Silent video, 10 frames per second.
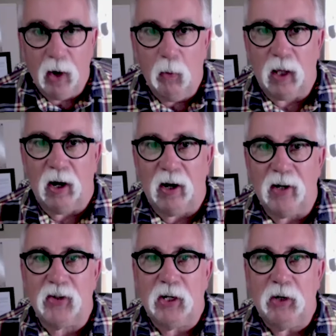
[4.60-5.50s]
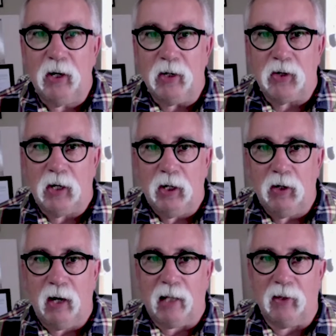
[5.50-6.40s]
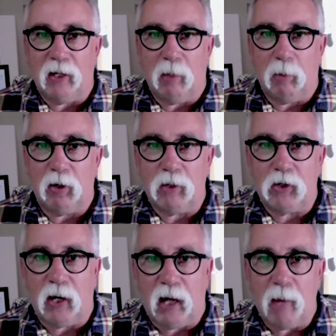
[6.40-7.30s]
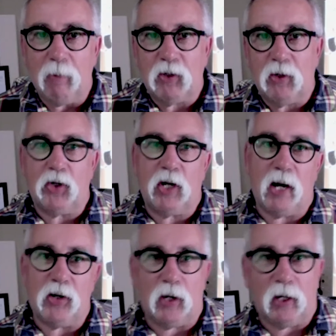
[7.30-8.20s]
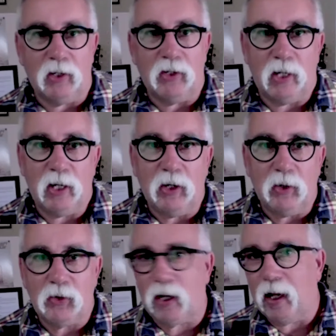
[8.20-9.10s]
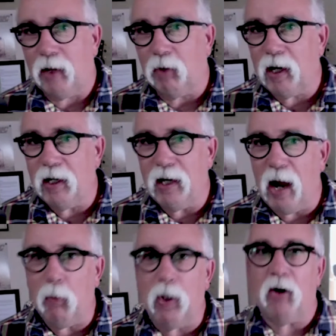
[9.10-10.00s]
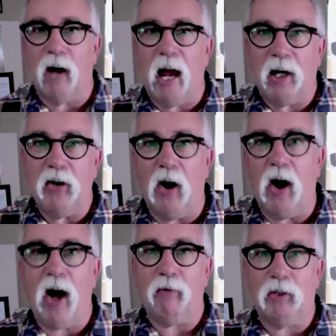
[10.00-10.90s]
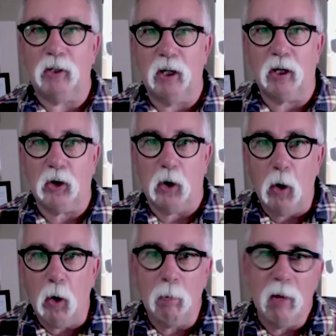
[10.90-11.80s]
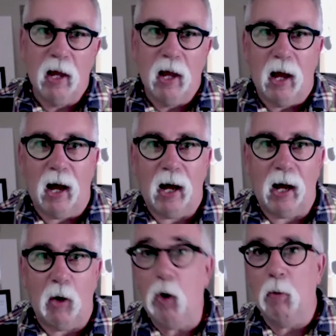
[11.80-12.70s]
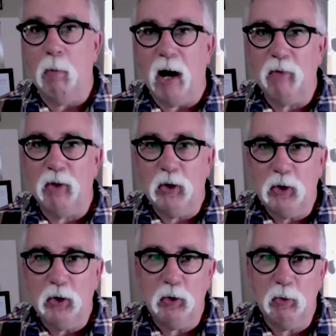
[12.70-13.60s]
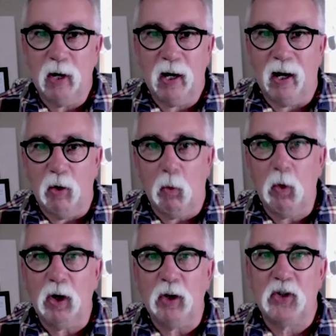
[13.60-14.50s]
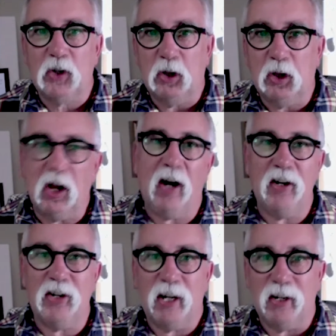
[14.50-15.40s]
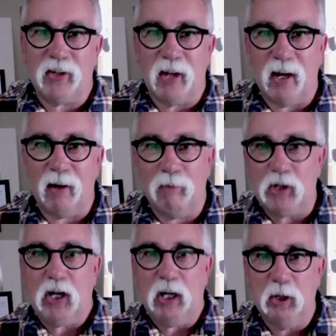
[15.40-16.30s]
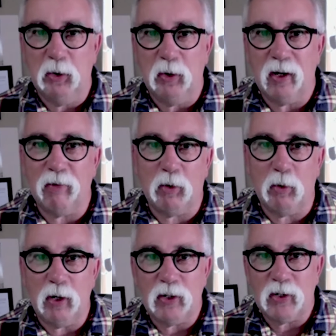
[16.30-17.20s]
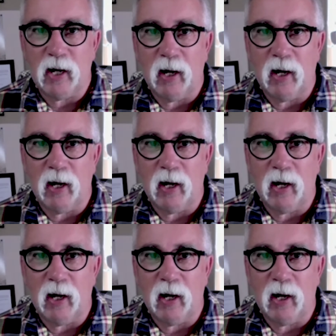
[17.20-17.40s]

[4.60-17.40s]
Well, our series here at the Alberta Fish and Game Association continues. And right now we are heading off to Lacombe, home of the new world's largest fishing lure, of course,